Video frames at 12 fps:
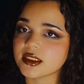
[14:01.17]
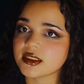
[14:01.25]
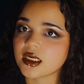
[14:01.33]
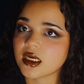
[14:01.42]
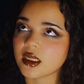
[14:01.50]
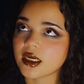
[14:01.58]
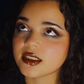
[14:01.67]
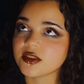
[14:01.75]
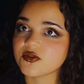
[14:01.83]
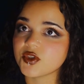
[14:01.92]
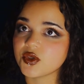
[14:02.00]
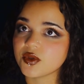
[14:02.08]
is this
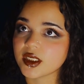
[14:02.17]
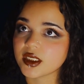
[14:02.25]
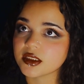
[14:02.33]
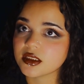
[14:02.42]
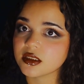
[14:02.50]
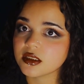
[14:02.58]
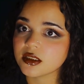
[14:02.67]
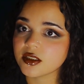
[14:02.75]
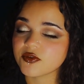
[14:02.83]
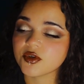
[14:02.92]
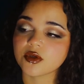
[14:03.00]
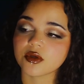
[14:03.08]
collective unit.
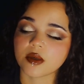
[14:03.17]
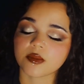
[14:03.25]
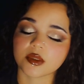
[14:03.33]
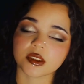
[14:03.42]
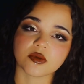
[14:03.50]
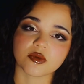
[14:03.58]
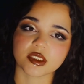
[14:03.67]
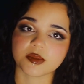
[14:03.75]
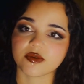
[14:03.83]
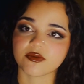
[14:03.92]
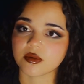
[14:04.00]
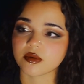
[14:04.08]
If you, I'm going to
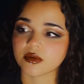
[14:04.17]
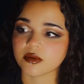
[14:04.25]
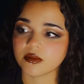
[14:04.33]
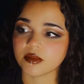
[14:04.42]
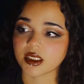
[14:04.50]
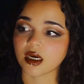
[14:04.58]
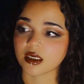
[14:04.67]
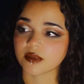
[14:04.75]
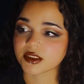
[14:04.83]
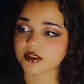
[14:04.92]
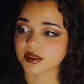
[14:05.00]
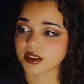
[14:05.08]
only speak for
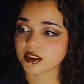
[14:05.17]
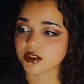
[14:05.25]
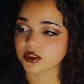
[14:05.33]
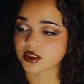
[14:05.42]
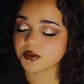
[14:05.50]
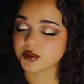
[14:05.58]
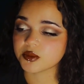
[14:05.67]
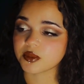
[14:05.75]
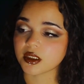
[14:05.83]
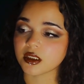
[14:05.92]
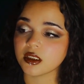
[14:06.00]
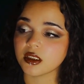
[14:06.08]
monogamous
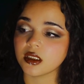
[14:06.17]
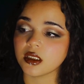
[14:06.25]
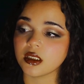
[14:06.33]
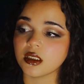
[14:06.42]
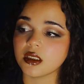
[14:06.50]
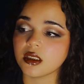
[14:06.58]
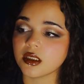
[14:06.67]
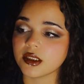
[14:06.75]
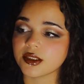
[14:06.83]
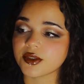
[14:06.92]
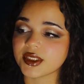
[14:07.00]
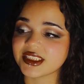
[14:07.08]
relationships, but
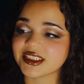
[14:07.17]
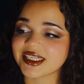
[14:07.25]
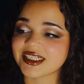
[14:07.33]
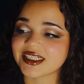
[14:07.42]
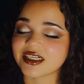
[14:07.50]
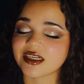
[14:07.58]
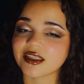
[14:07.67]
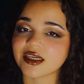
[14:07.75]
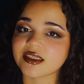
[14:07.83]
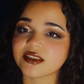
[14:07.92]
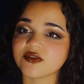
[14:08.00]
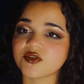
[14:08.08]
there is like a
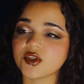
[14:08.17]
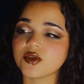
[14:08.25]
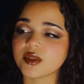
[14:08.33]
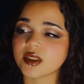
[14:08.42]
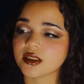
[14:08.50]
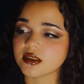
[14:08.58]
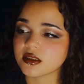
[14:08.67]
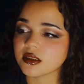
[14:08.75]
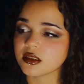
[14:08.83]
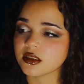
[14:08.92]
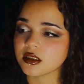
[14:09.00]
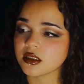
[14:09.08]
collective
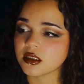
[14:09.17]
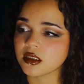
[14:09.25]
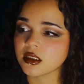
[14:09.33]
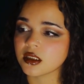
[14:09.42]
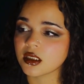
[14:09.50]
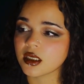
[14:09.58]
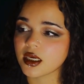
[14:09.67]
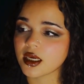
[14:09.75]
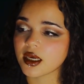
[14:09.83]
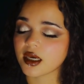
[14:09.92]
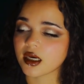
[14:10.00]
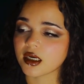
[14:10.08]
unit.
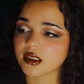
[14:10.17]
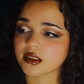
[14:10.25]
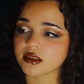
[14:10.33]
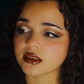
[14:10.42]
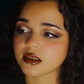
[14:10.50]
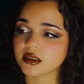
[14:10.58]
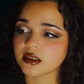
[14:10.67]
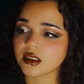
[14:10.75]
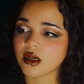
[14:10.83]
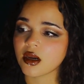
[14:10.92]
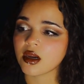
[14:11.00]
And